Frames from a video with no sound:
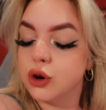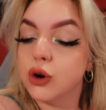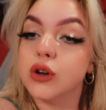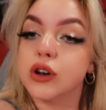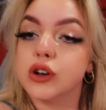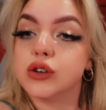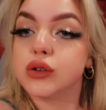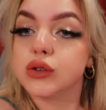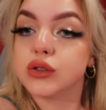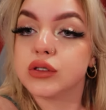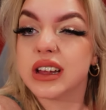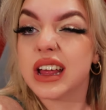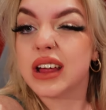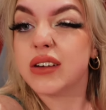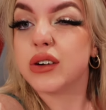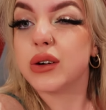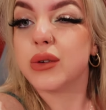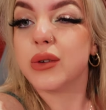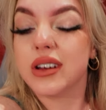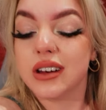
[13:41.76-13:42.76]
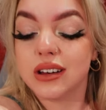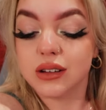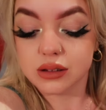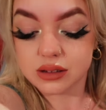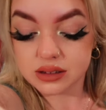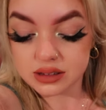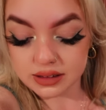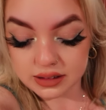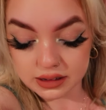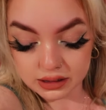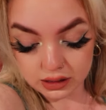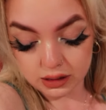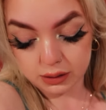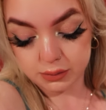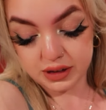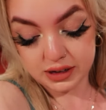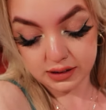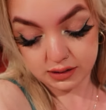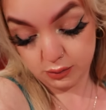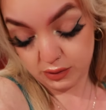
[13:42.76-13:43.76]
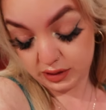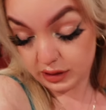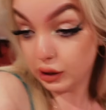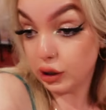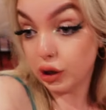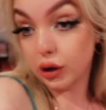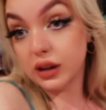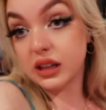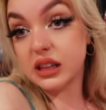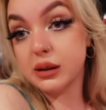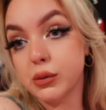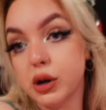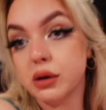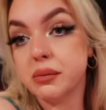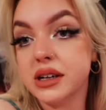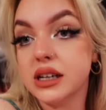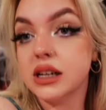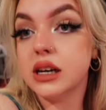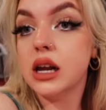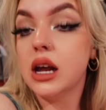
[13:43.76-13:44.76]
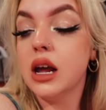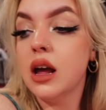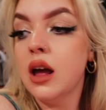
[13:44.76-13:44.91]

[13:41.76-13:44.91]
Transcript: gone and talked to everyone else in the club that isn't with a girl at the moment.